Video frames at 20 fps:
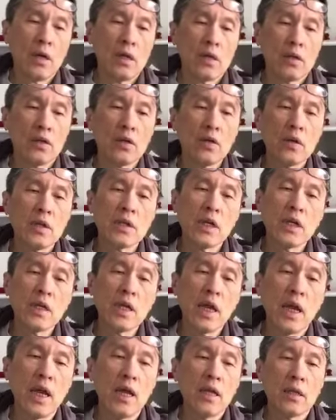so he said
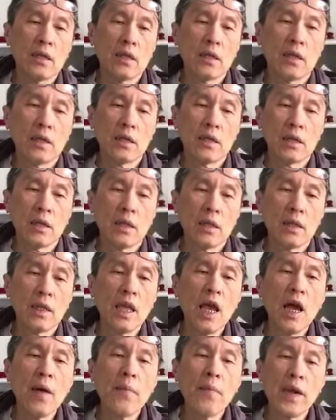that
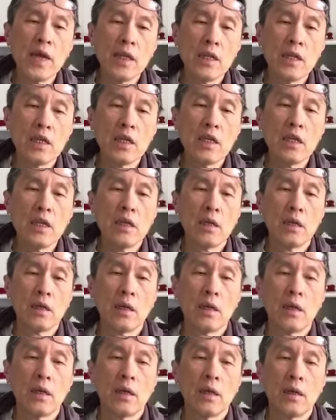there are many
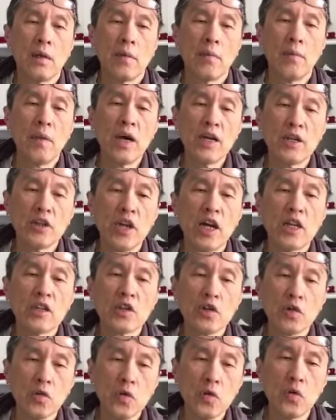martial arts
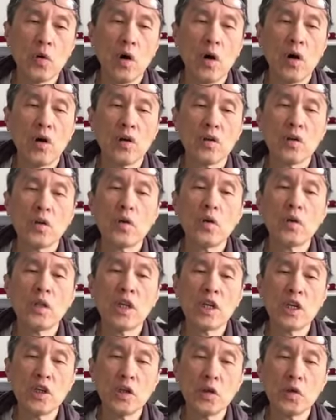school, although they
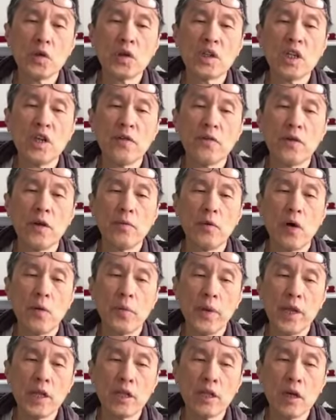use different
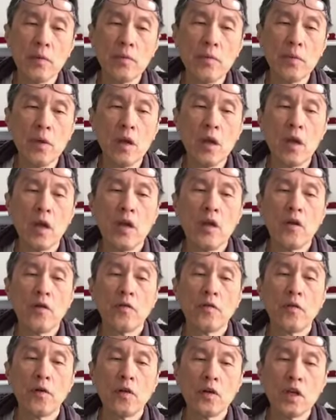momentum.
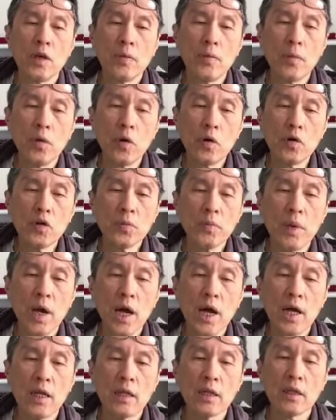For the most
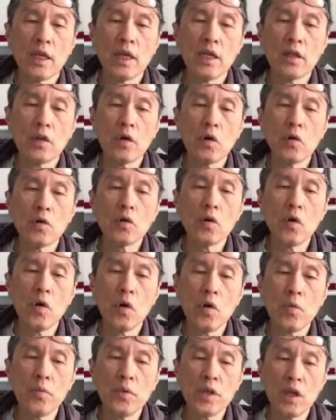part, they don't
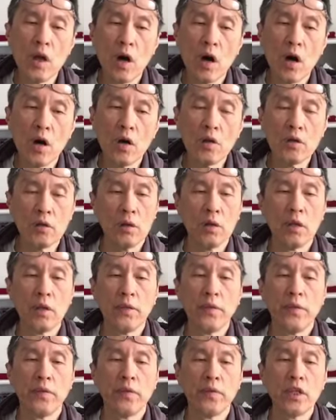go beyond
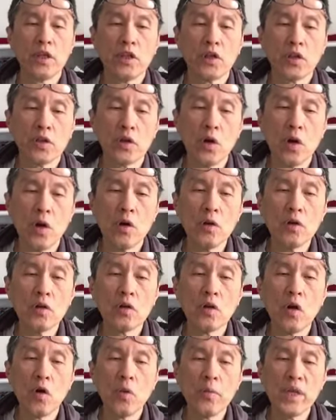the strong
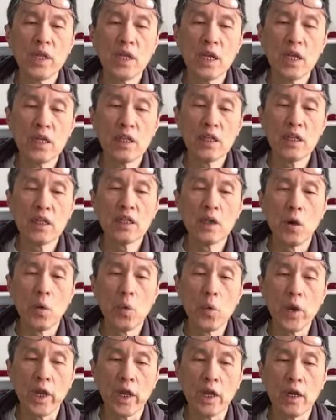dominating the
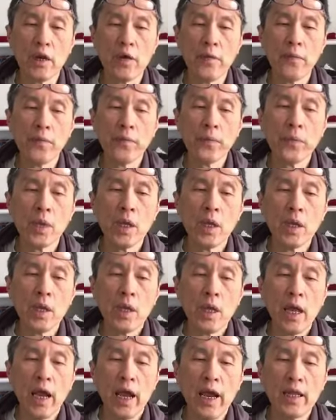weak,
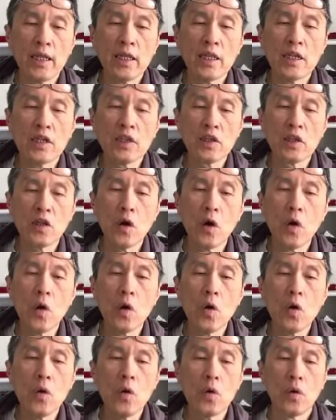and the
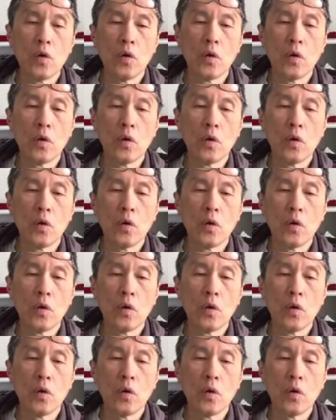slow